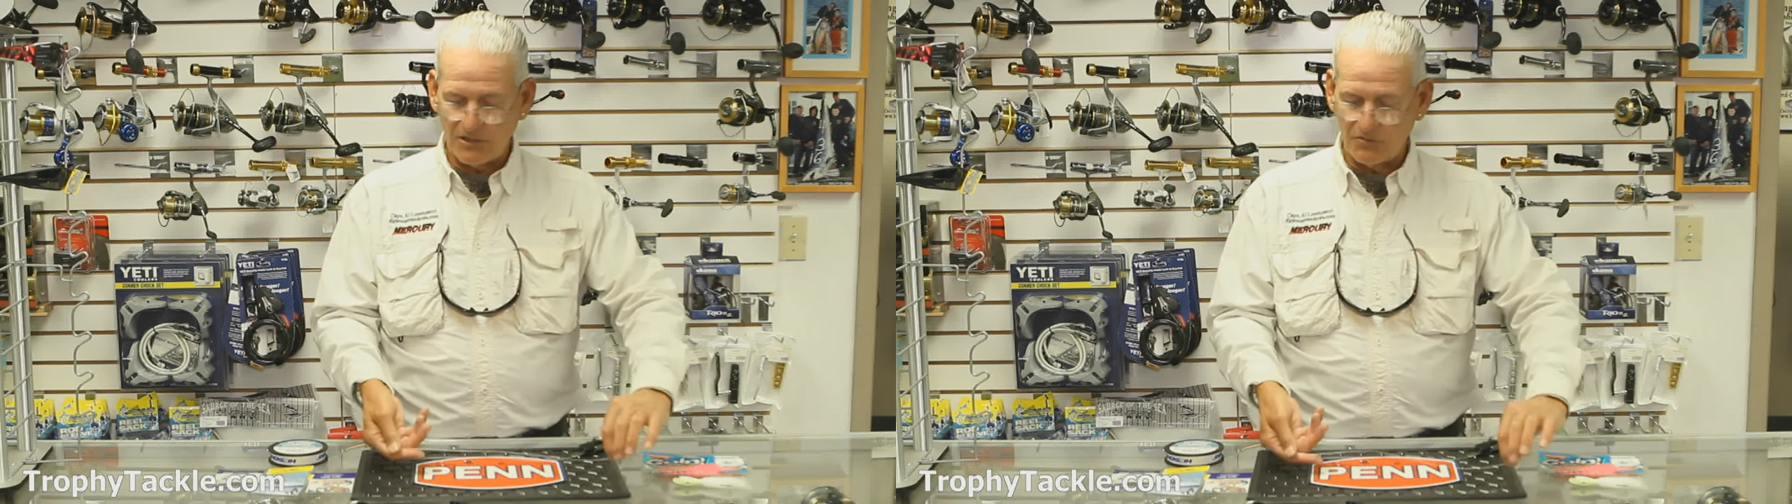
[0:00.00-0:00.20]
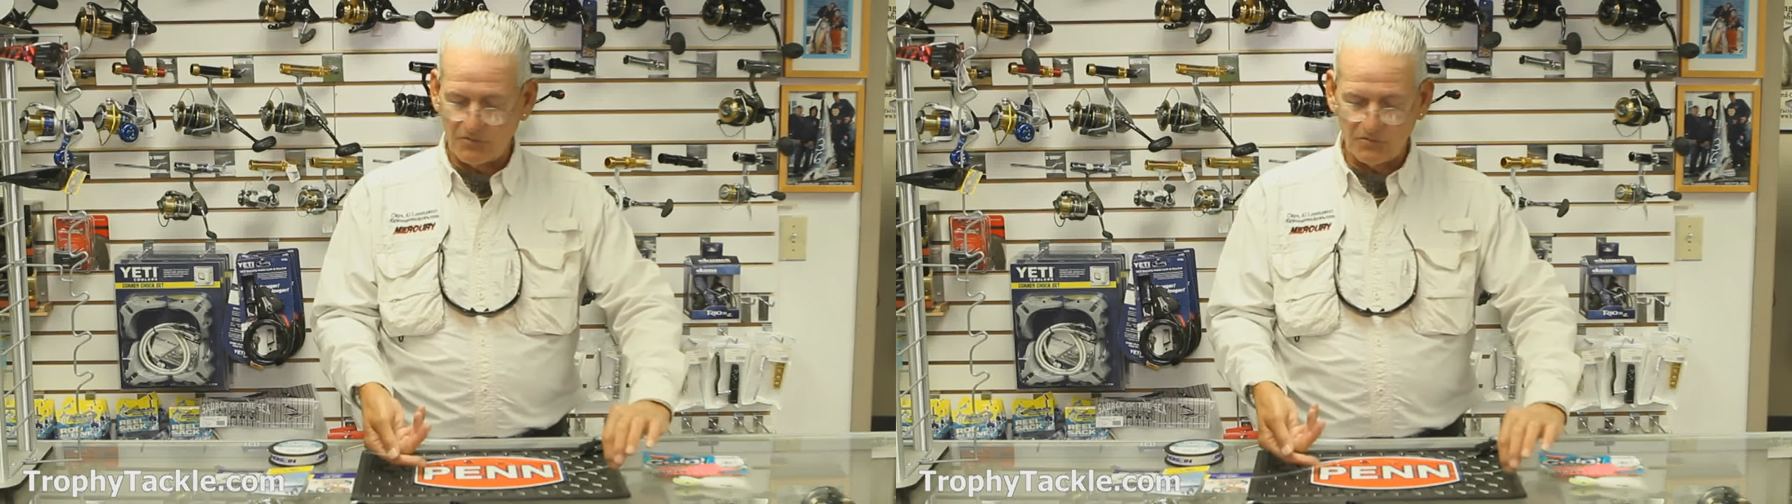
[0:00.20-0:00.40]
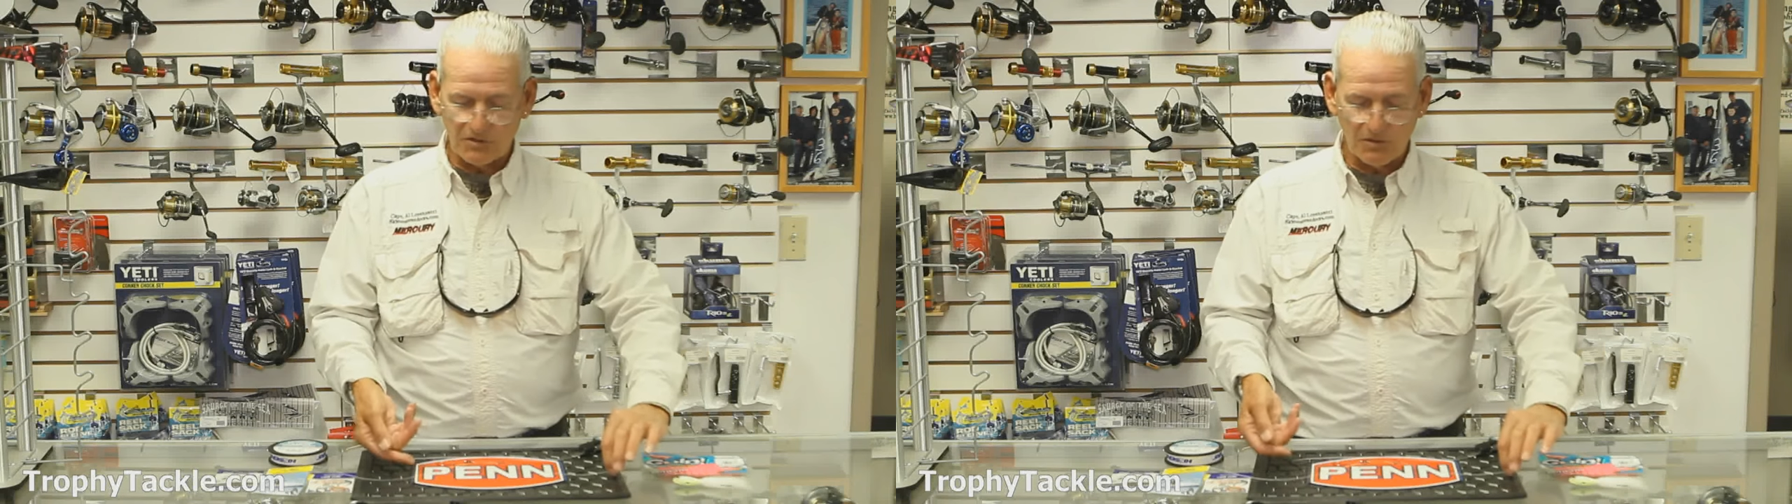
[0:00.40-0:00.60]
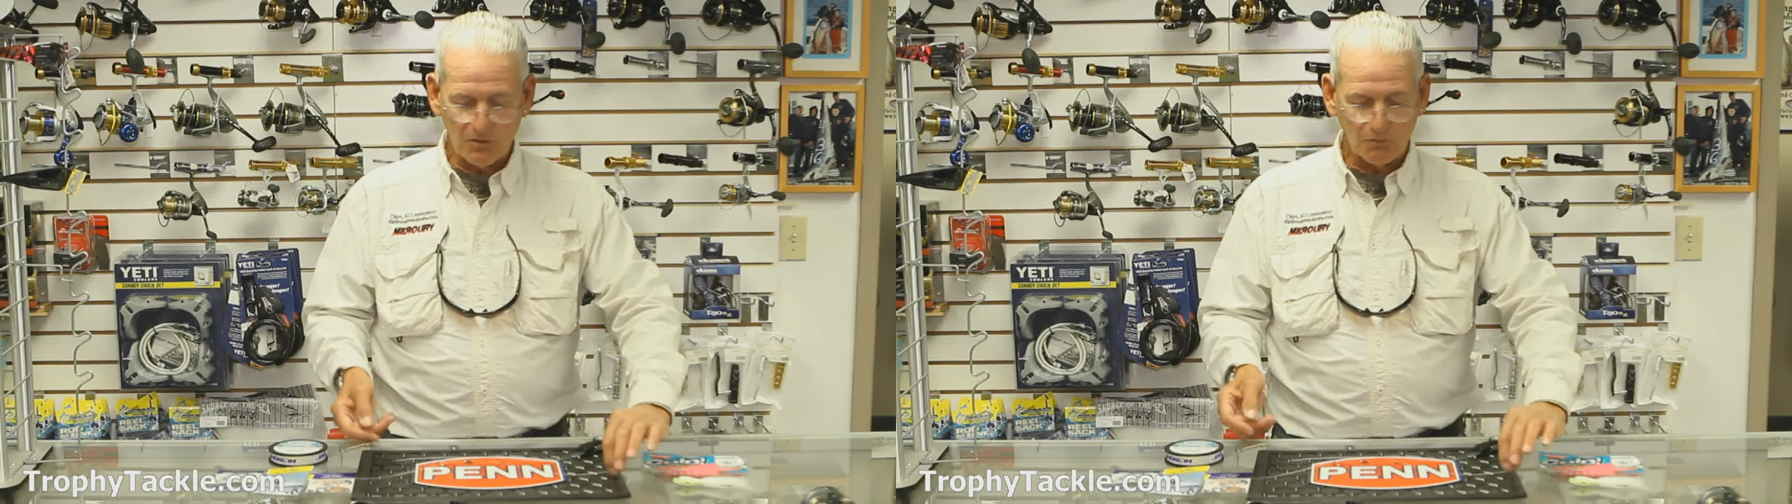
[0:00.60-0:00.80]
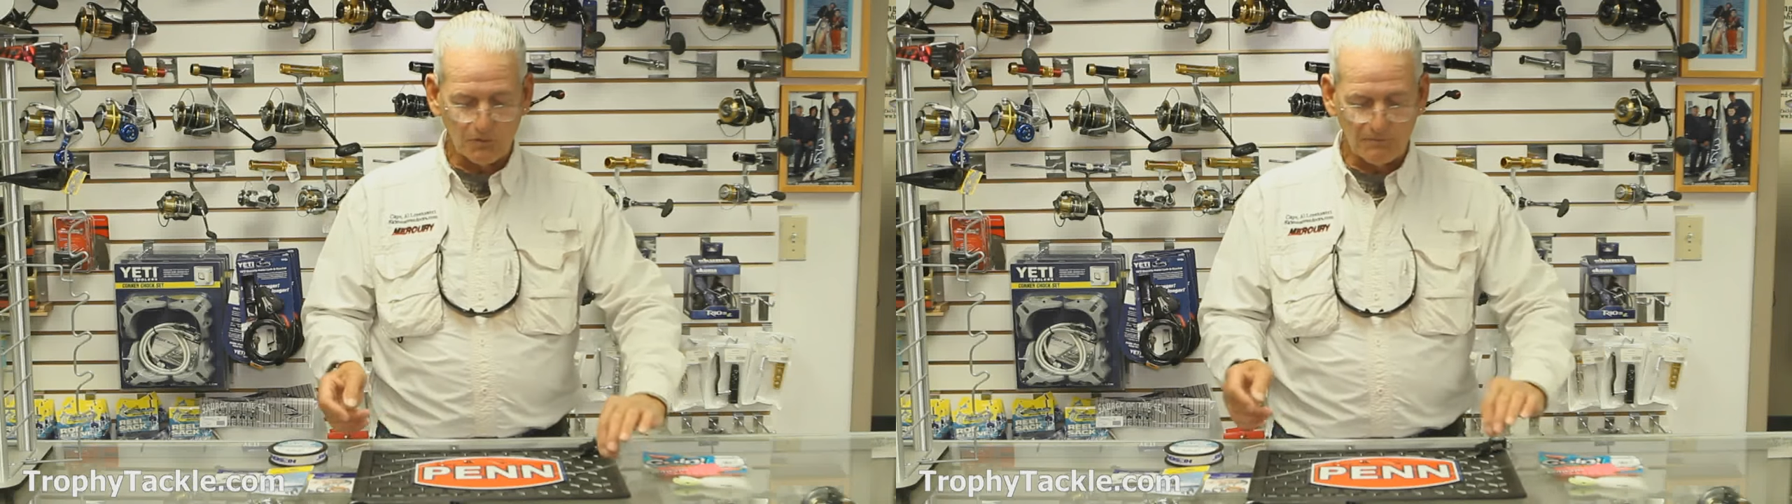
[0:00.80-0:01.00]
use
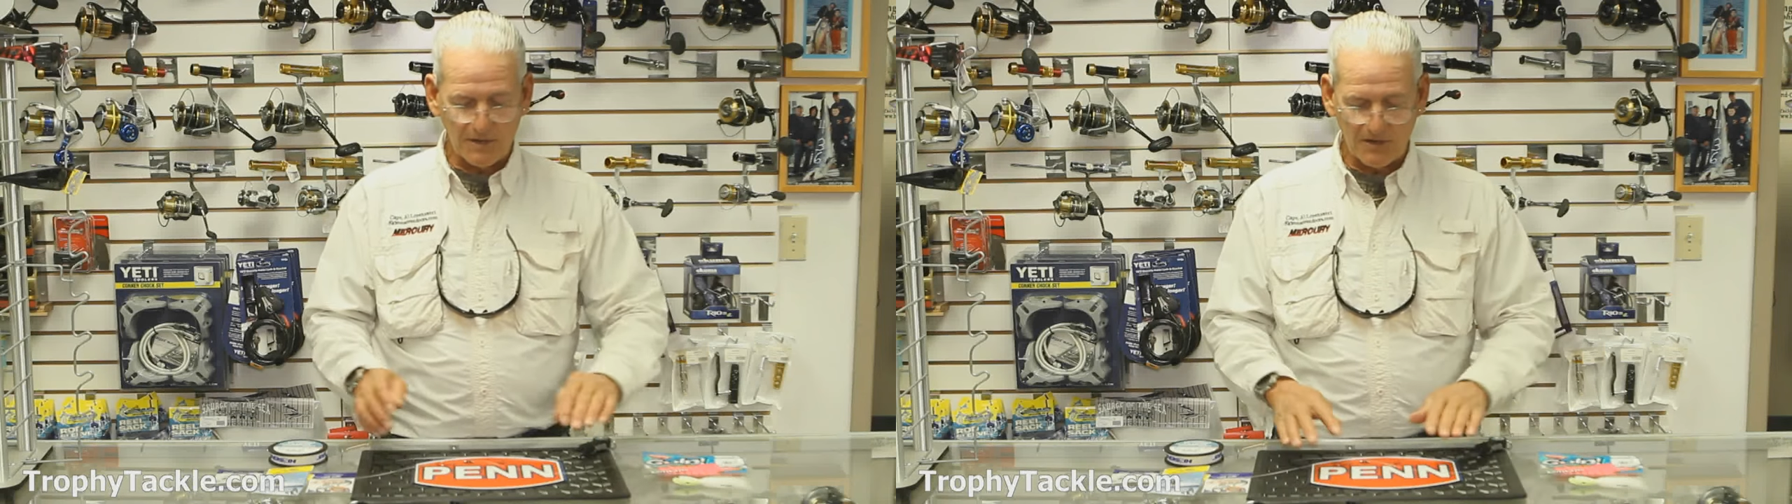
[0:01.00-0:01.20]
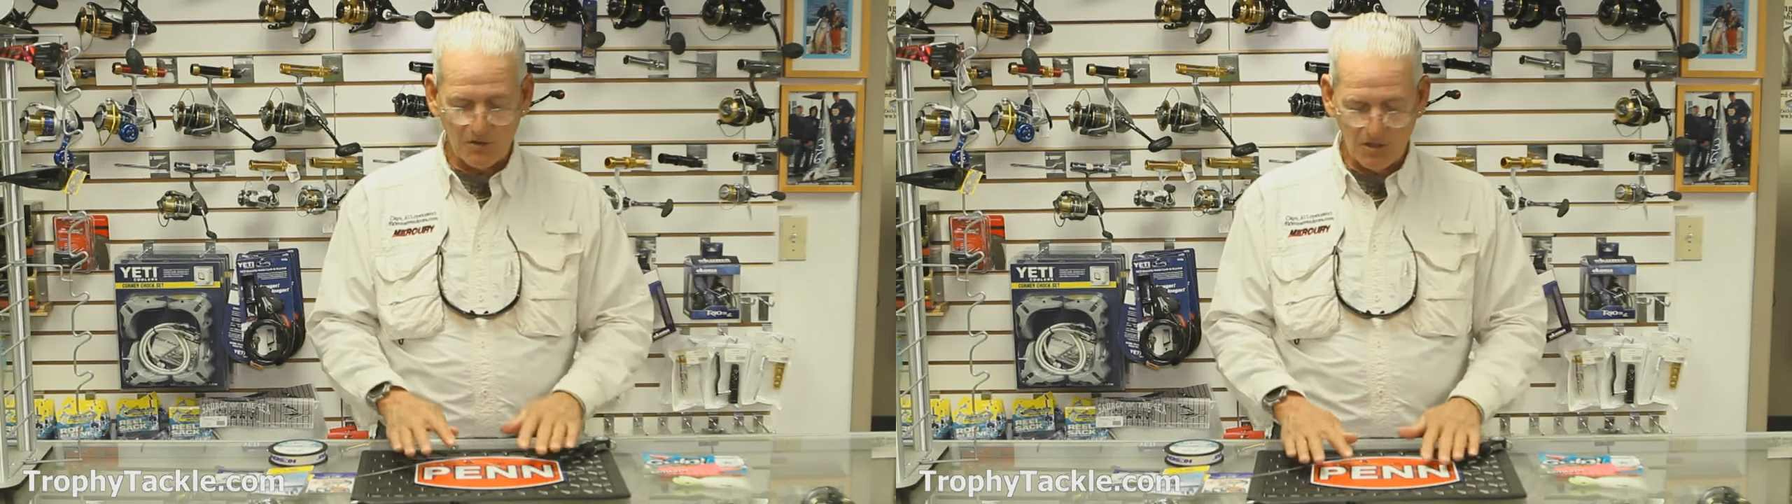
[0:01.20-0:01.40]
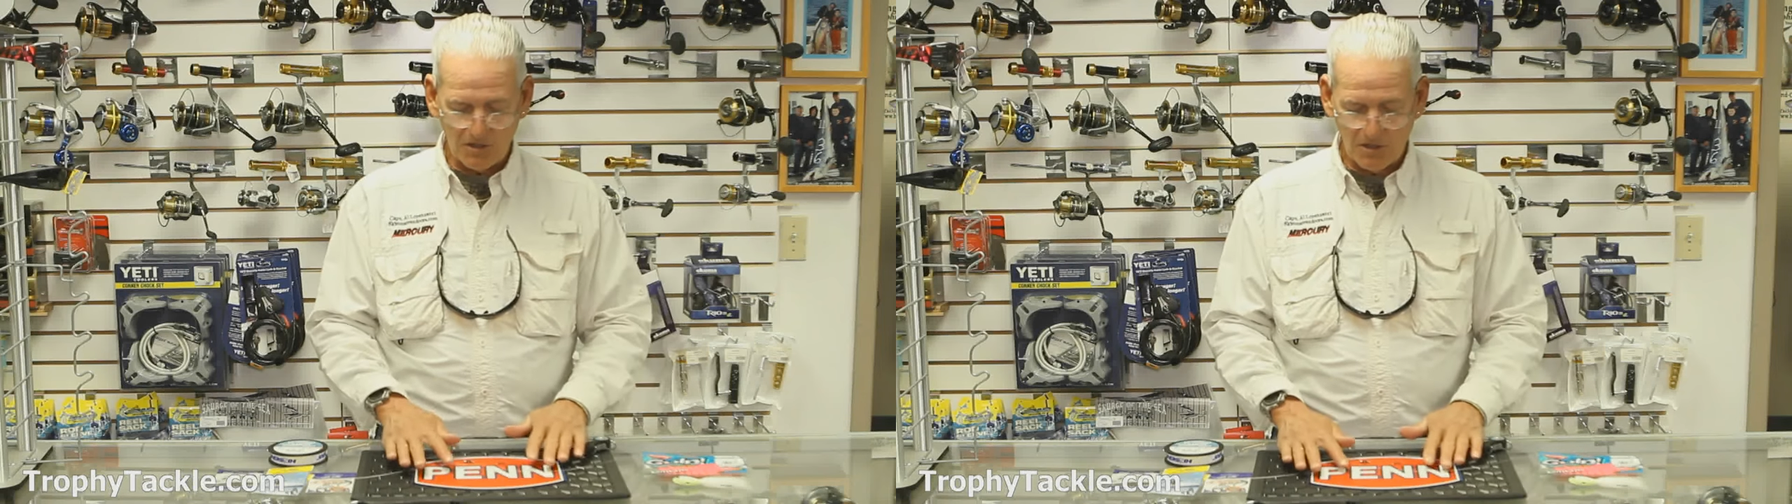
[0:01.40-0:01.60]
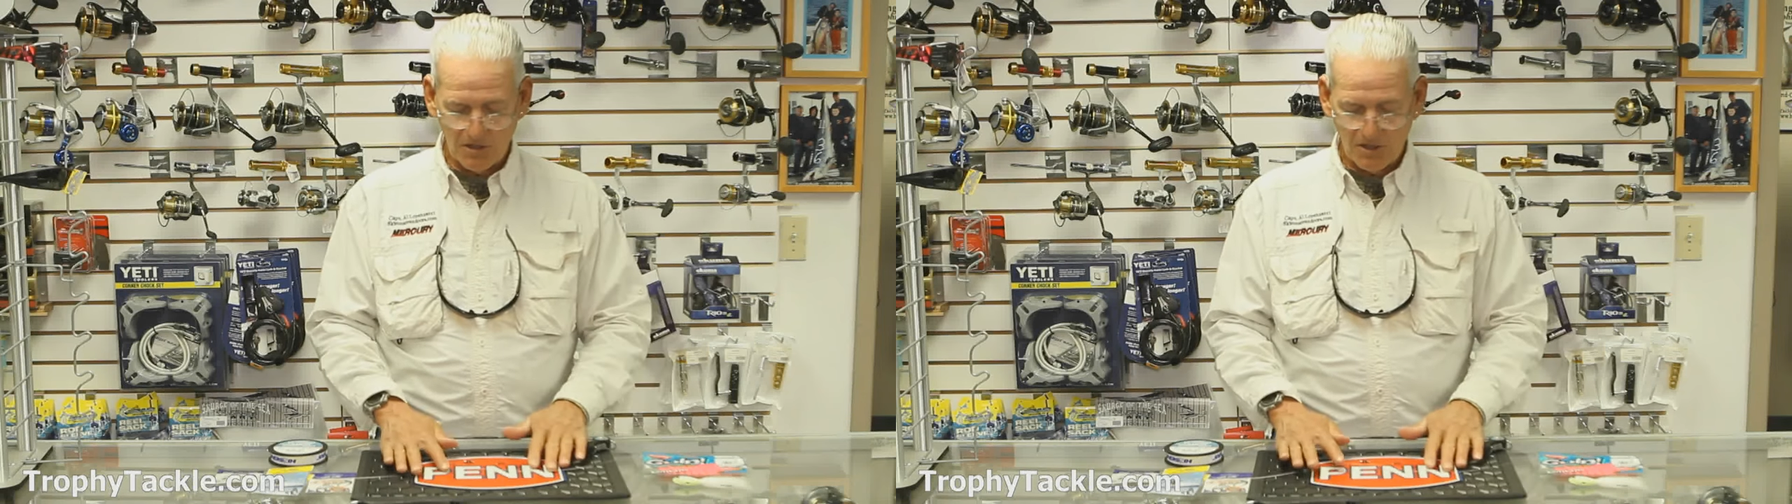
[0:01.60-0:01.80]
with my hook